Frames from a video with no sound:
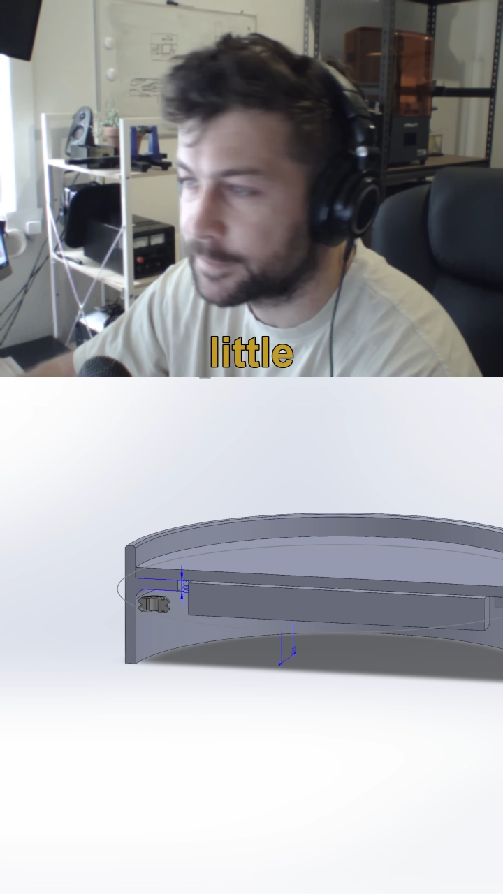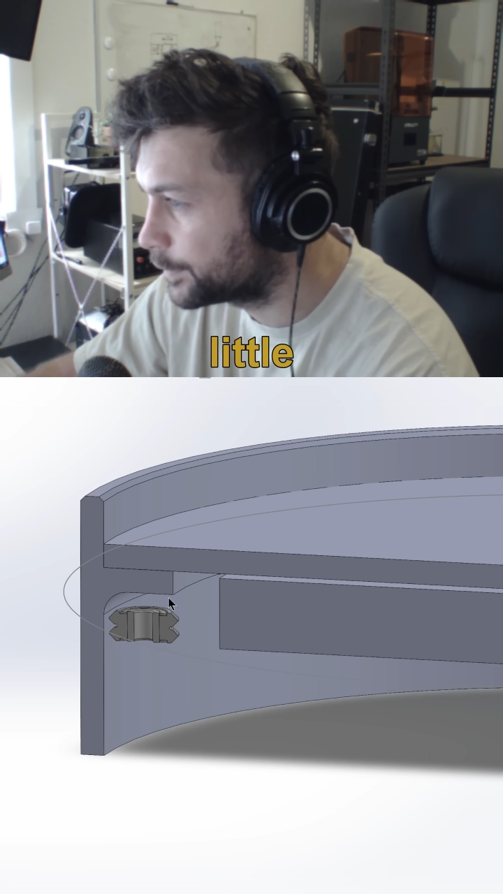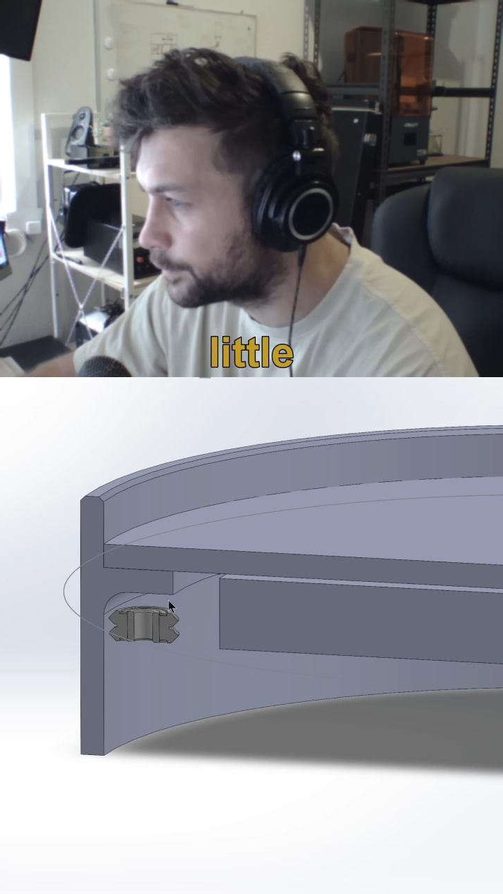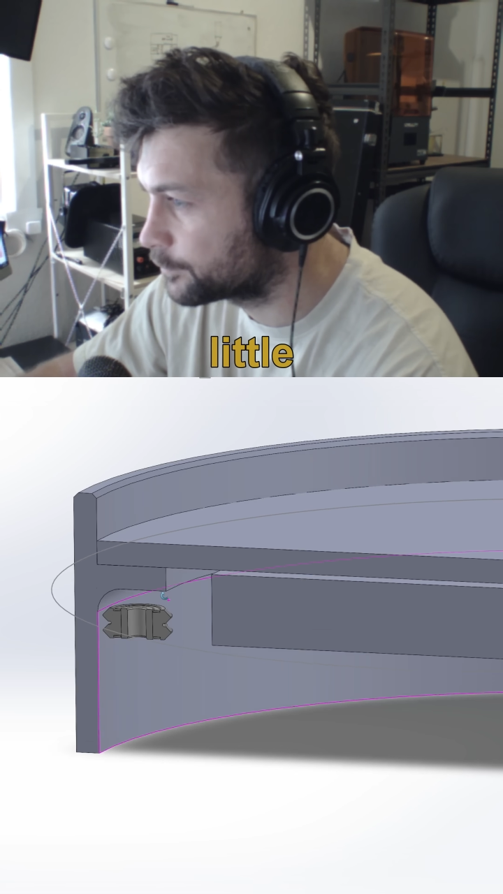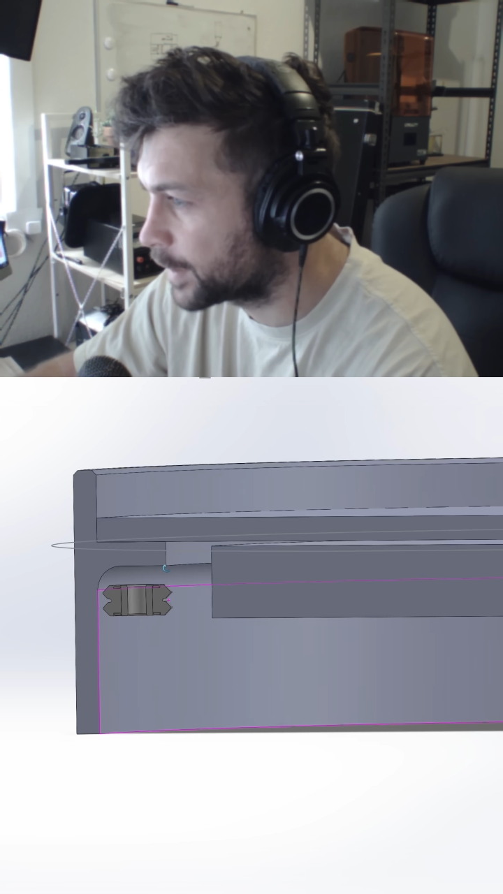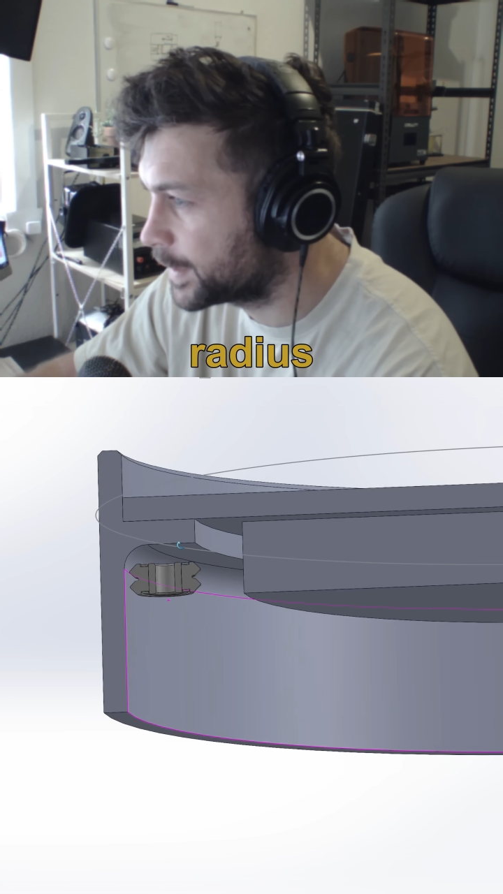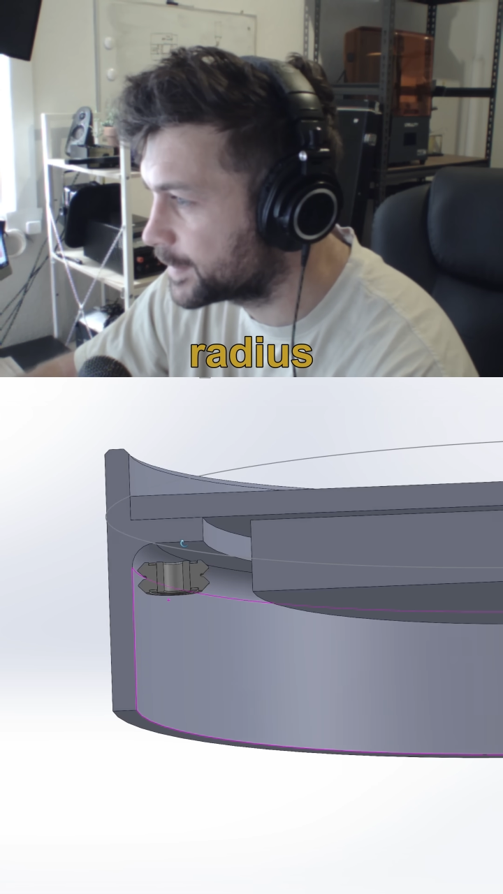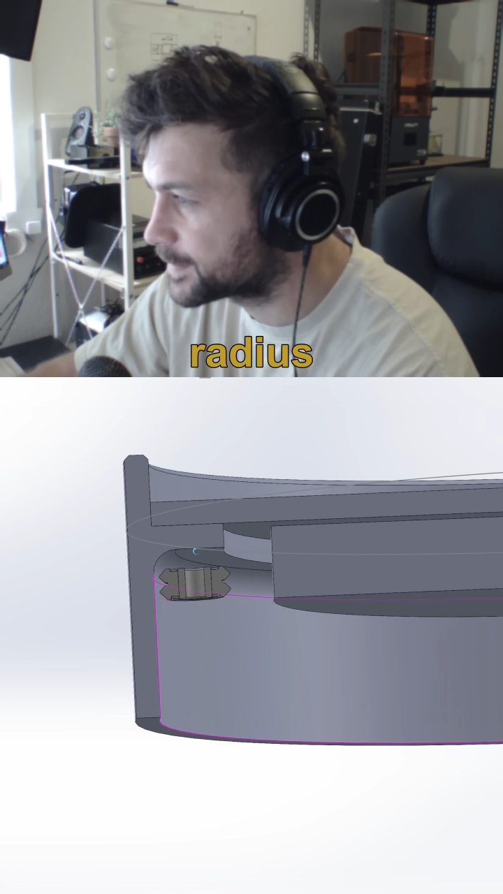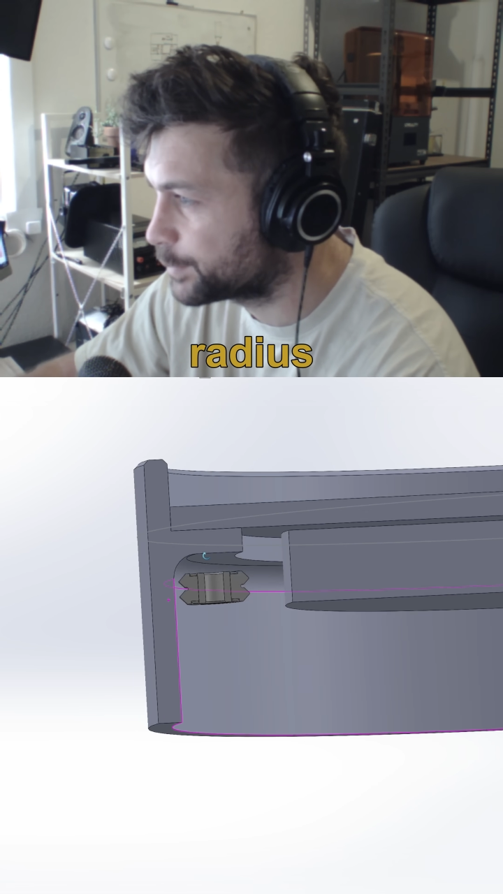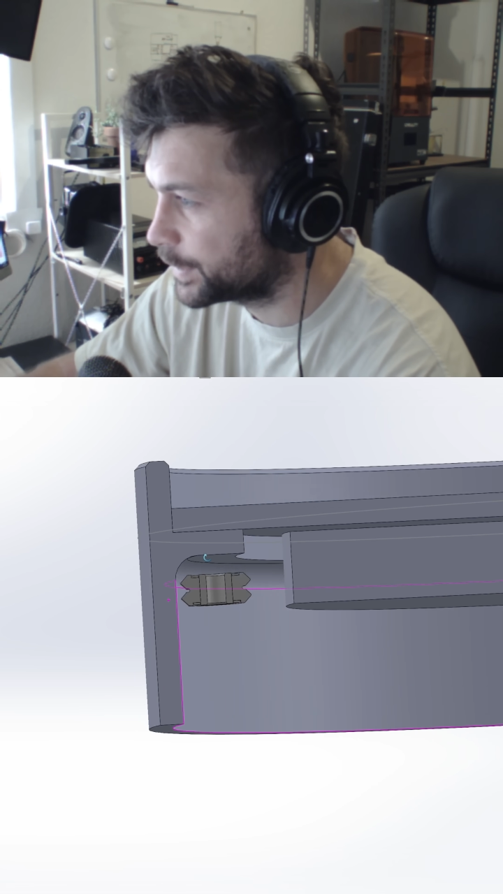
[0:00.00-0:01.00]
little
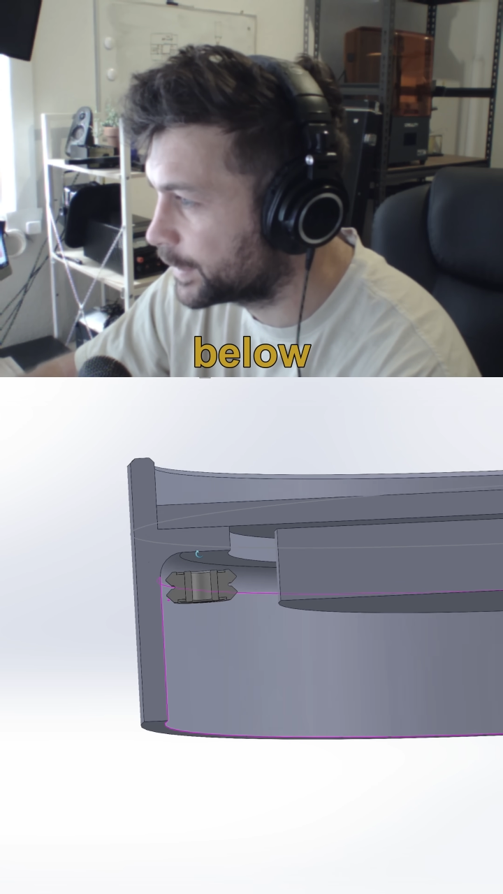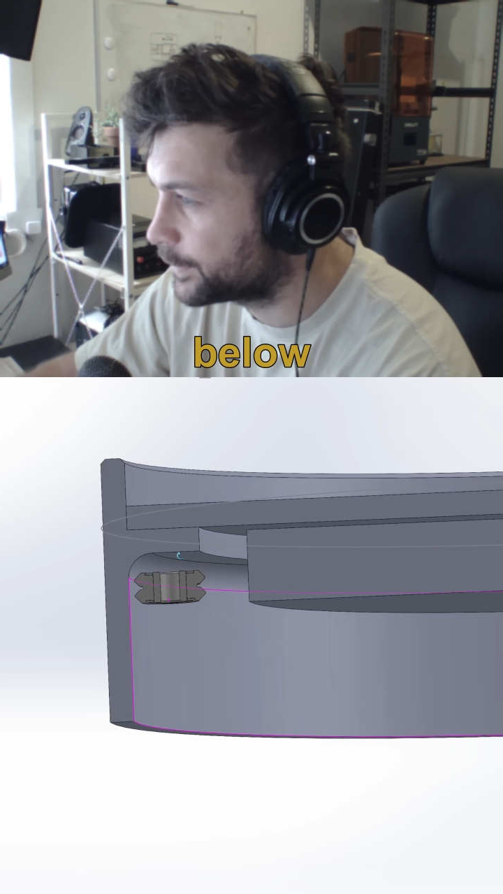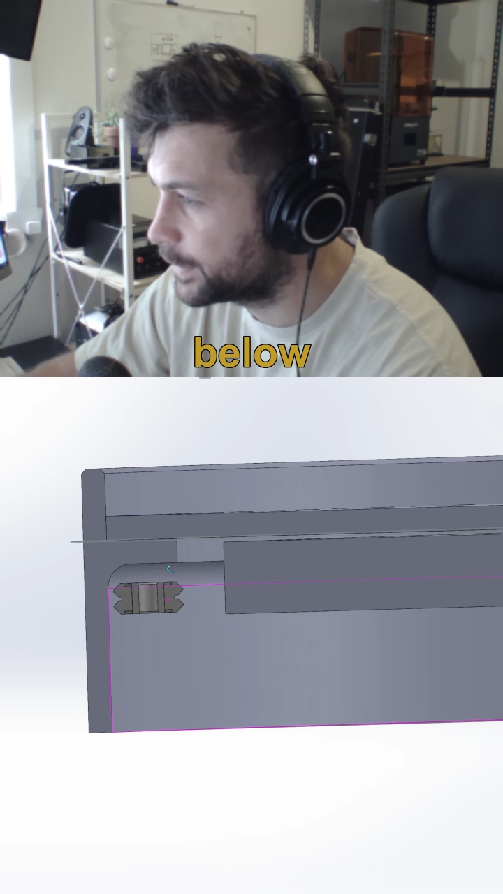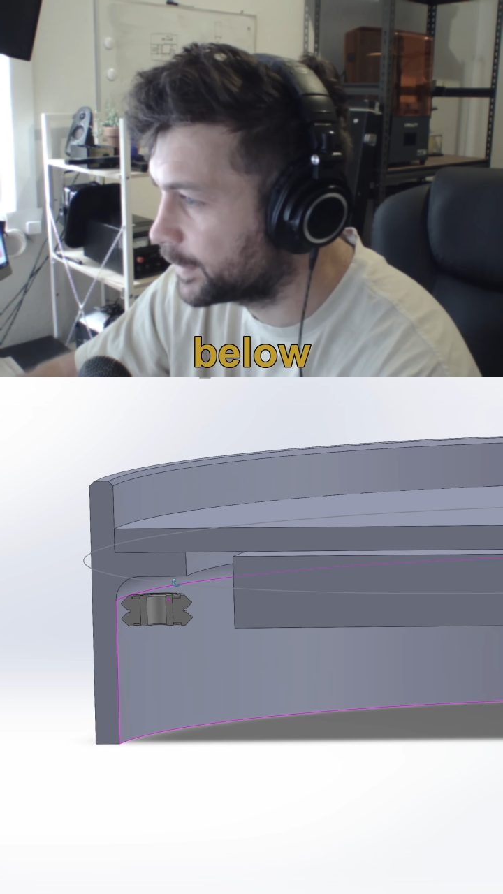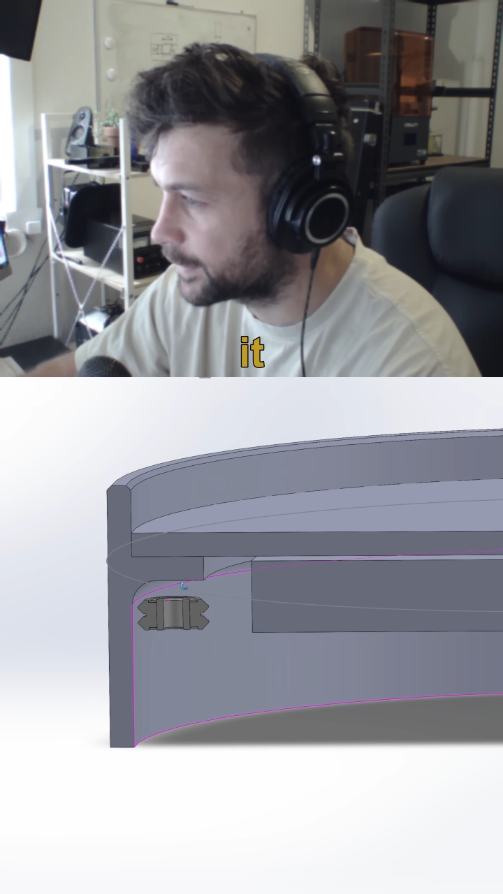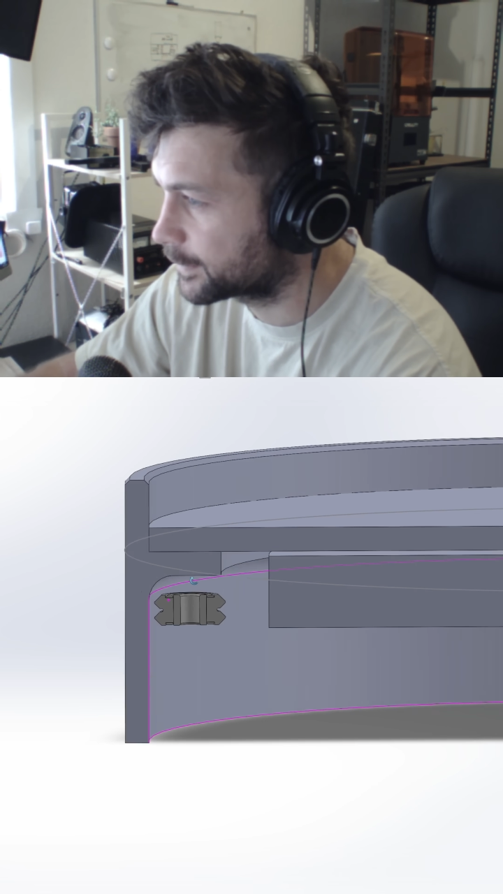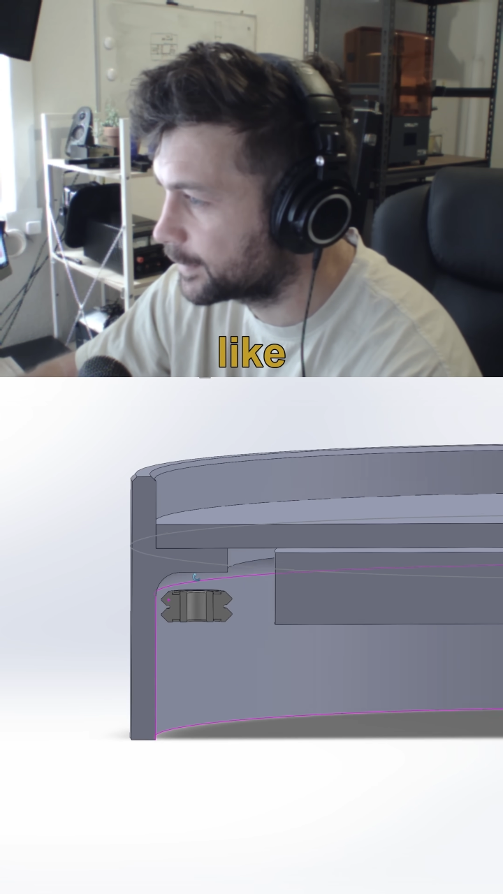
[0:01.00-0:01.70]
radius below it like